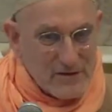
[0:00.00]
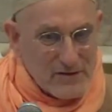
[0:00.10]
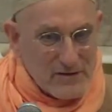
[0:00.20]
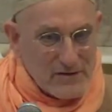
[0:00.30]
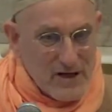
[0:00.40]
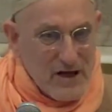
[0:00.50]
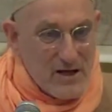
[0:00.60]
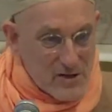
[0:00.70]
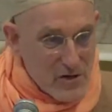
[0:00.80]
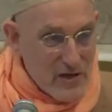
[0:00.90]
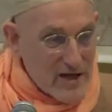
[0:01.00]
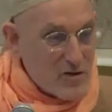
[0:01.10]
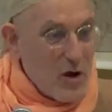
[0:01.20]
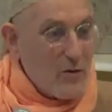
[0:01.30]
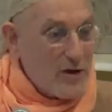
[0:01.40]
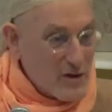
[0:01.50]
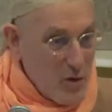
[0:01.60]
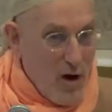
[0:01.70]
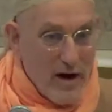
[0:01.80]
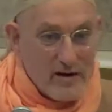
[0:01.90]
Right? Does that make sense?
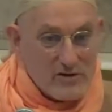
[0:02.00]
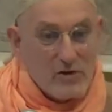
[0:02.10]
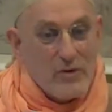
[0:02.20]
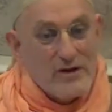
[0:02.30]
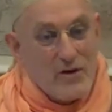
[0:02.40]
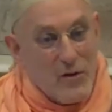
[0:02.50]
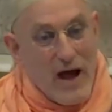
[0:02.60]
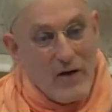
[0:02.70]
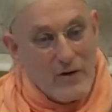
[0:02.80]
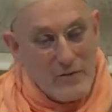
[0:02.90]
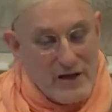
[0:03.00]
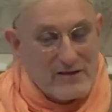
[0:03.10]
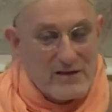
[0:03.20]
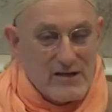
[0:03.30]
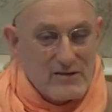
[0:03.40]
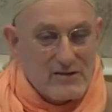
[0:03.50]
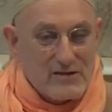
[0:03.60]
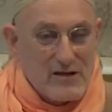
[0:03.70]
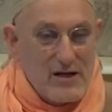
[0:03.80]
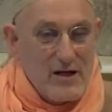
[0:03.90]
So that's why we inquire, so we know
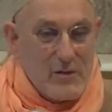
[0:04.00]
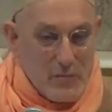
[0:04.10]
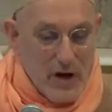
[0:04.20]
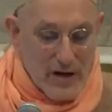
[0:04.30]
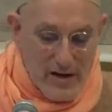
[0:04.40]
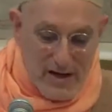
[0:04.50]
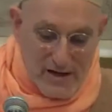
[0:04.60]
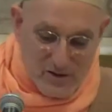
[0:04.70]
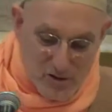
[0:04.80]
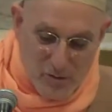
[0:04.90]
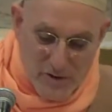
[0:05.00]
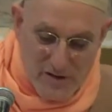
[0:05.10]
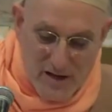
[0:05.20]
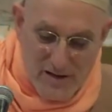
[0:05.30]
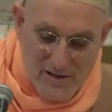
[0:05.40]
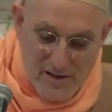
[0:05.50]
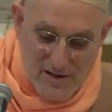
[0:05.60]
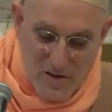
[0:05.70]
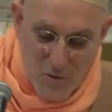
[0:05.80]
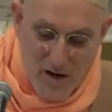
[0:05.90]
how it makes sense. But
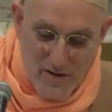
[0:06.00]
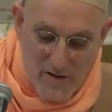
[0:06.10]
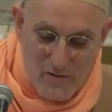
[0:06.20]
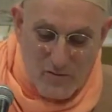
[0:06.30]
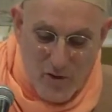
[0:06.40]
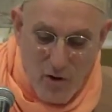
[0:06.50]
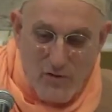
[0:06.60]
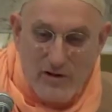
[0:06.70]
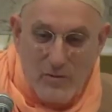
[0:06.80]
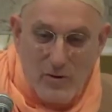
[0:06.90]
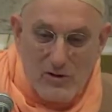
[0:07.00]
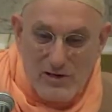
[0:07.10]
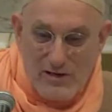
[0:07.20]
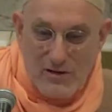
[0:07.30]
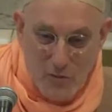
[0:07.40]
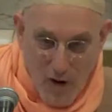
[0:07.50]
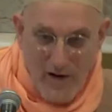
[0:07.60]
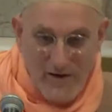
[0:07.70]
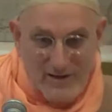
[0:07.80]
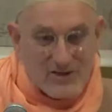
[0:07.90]
it should be done in such a way that you
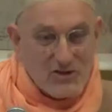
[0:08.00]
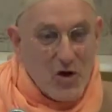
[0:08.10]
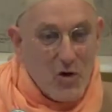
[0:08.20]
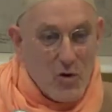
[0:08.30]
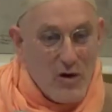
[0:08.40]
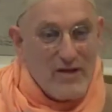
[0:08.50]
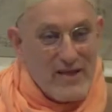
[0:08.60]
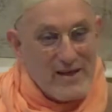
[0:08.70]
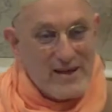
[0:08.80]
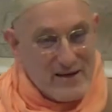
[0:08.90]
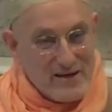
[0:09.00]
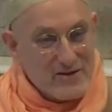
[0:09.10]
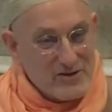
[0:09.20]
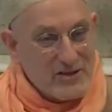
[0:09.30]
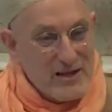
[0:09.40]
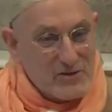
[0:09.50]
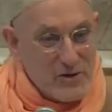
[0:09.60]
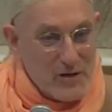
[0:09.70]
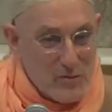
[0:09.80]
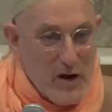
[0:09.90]
know that the person is inquiring so
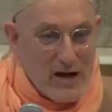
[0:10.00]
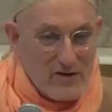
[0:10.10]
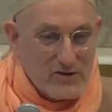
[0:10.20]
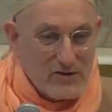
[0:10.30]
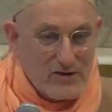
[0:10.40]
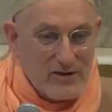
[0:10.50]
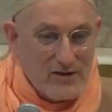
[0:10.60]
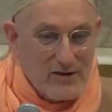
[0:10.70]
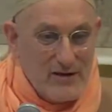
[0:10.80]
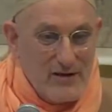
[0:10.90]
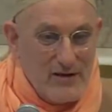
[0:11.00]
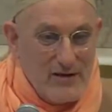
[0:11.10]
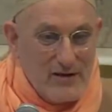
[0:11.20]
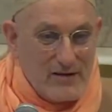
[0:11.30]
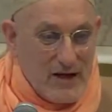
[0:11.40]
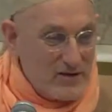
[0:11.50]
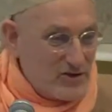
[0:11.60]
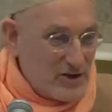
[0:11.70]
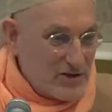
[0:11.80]
that he can understand, so he can practice.